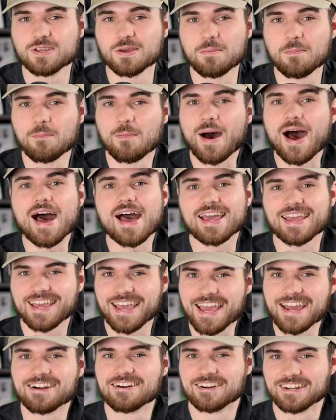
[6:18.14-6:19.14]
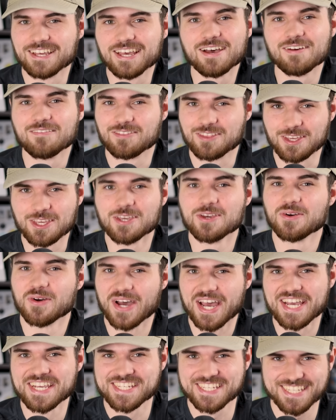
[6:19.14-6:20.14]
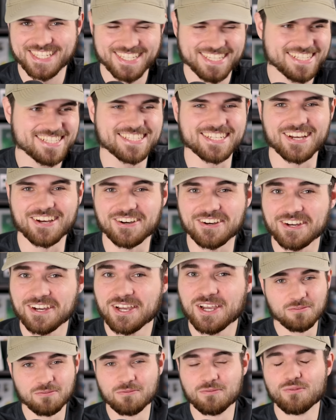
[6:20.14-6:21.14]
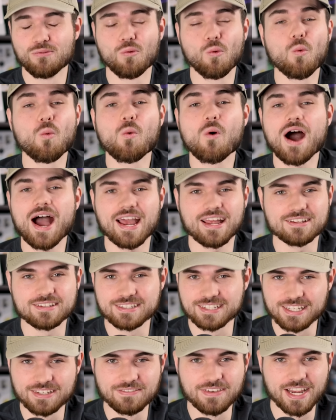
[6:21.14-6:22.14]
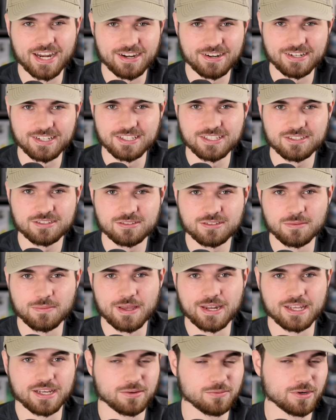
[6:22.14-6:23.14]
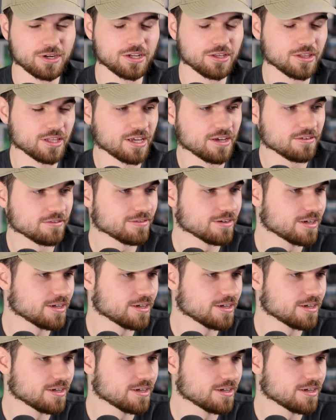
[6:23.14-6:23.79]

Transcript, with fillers: to my area of the U S. So wildly varies depending on where you live.